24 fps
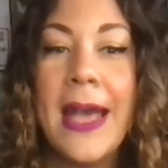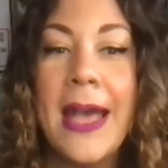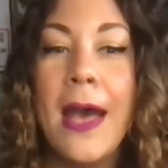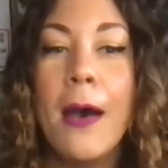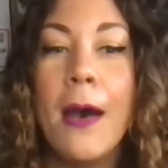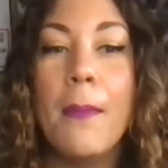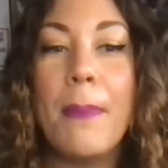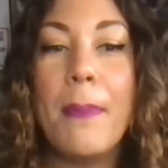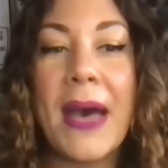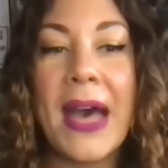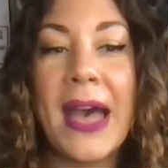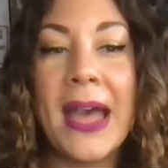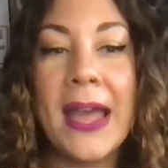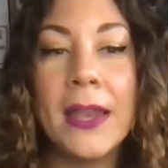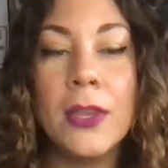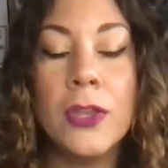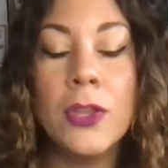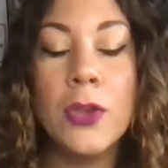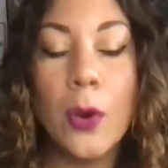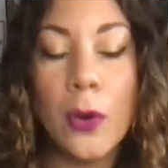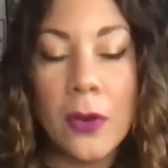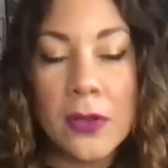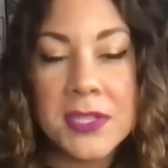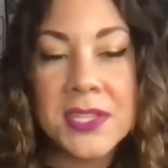But
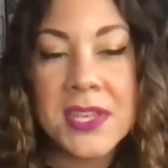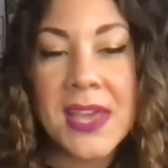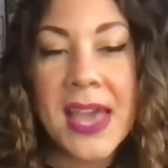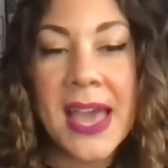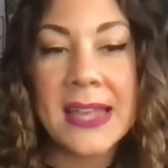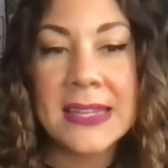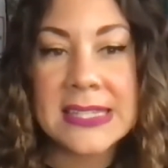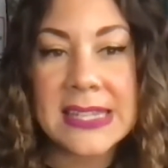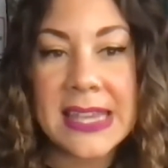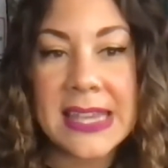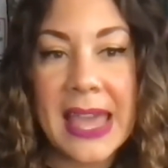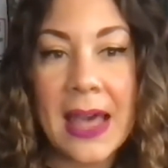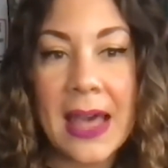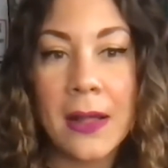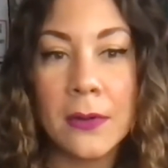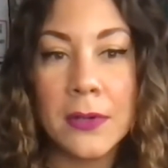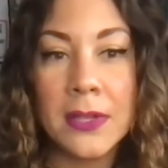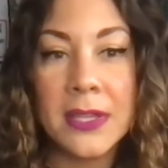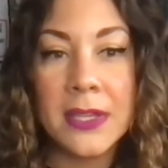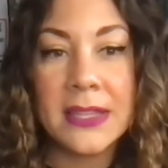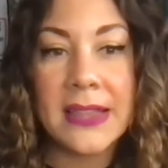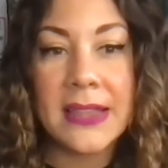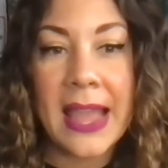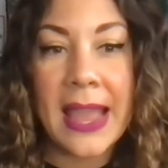you also had to
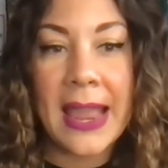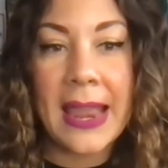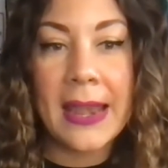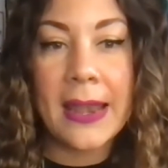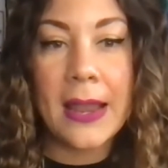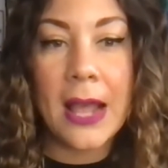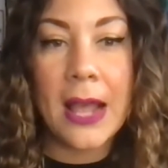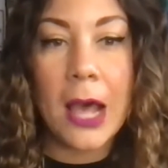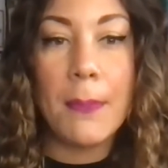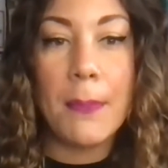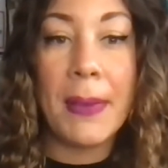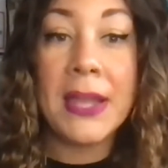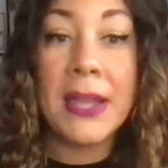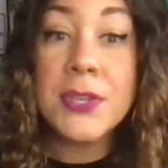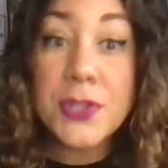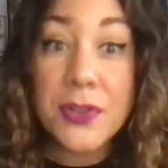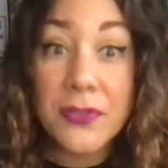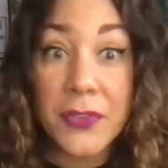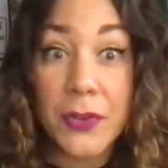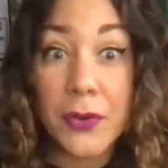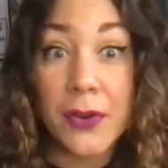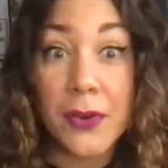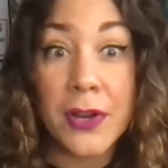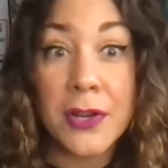calculate a bunch
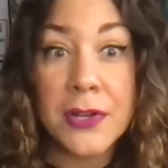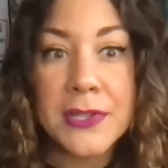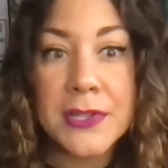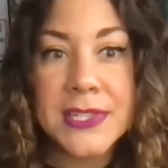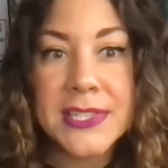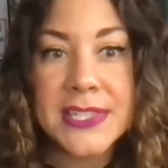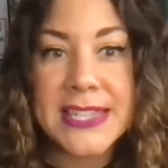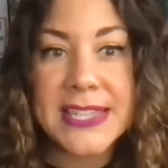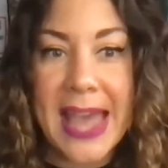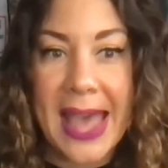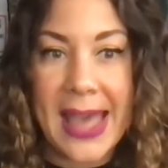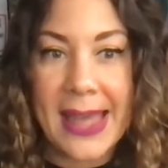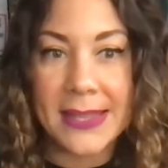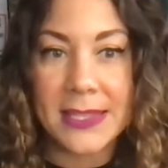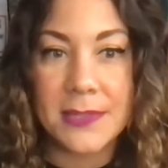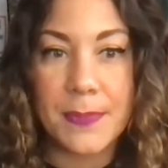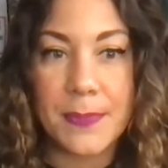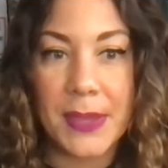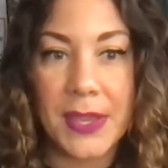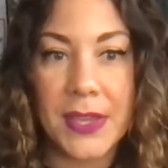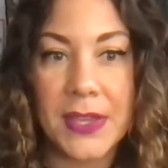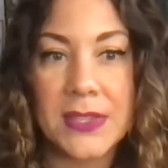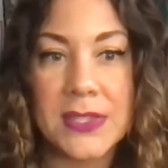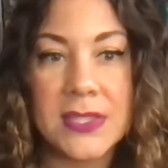of your own stats
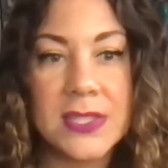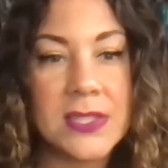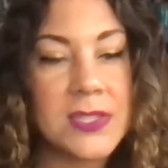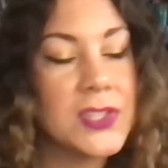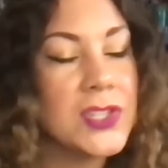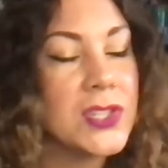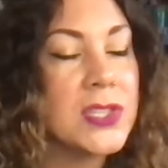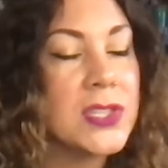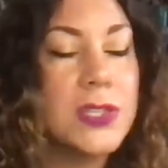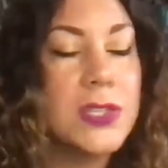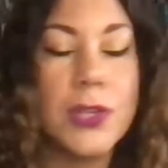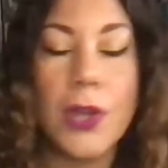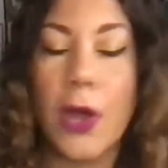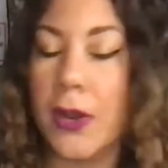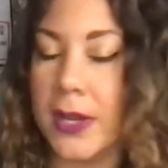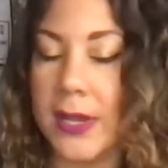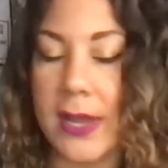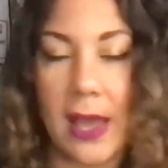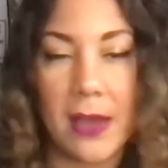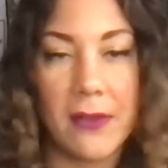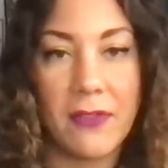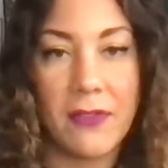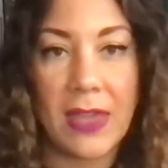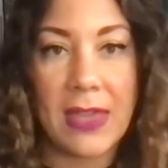because there's just not
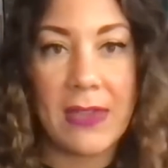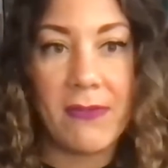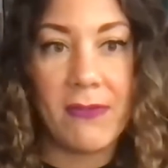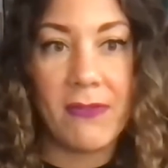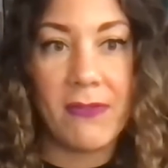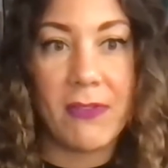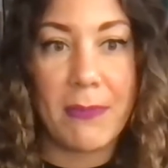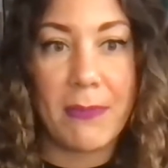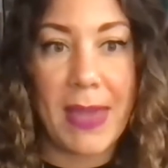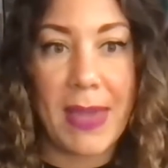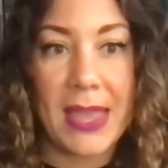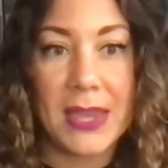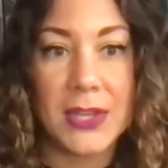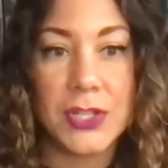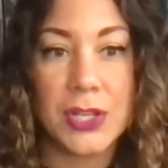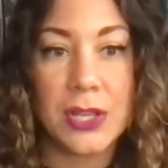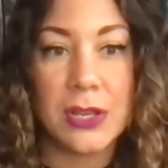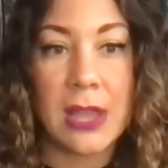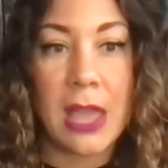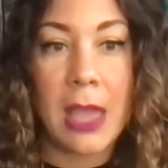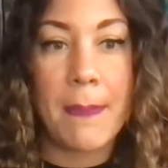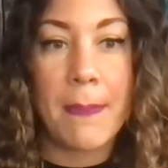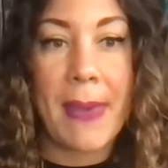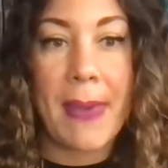enough
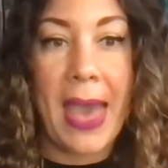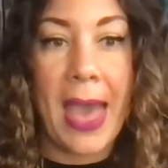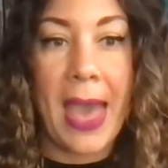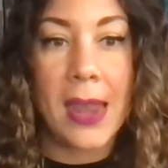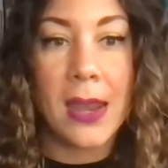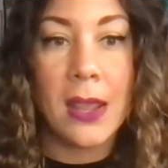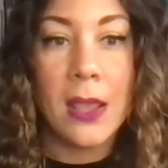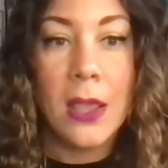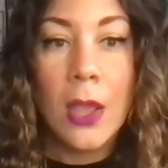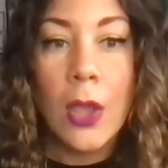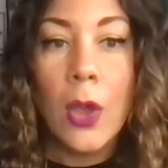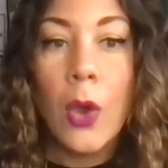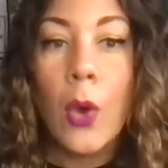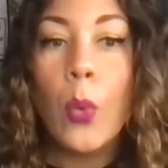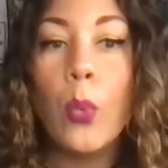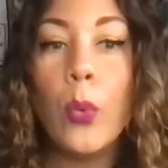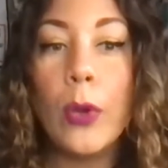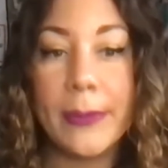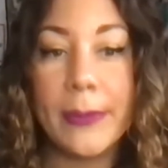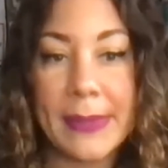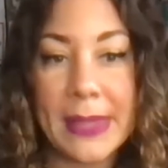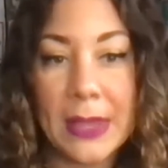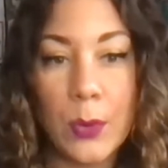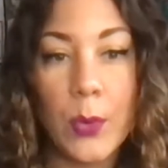information about
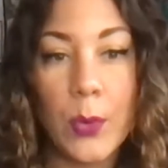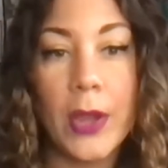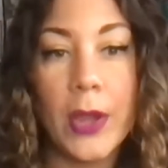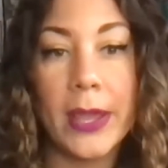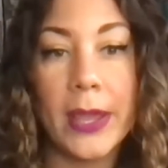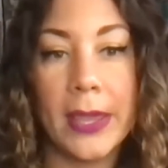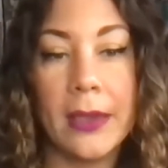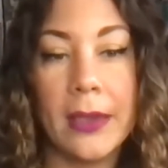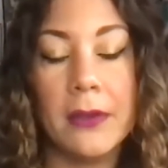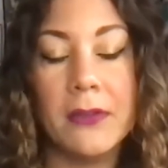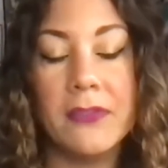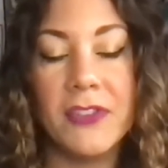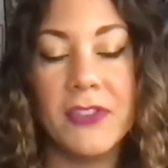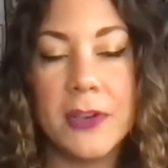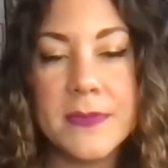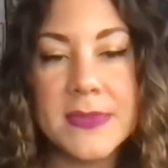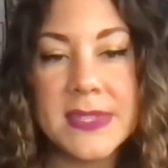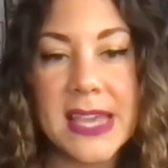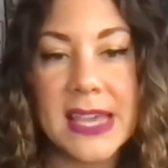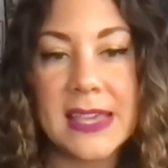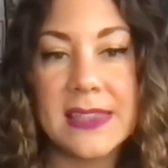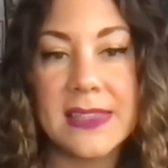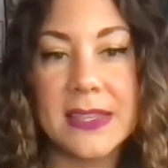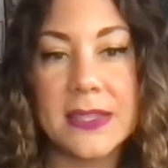women working on films
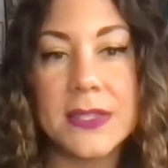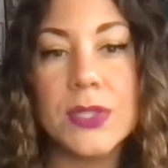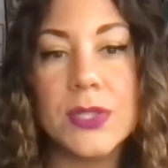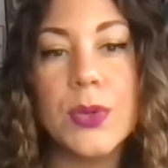like this.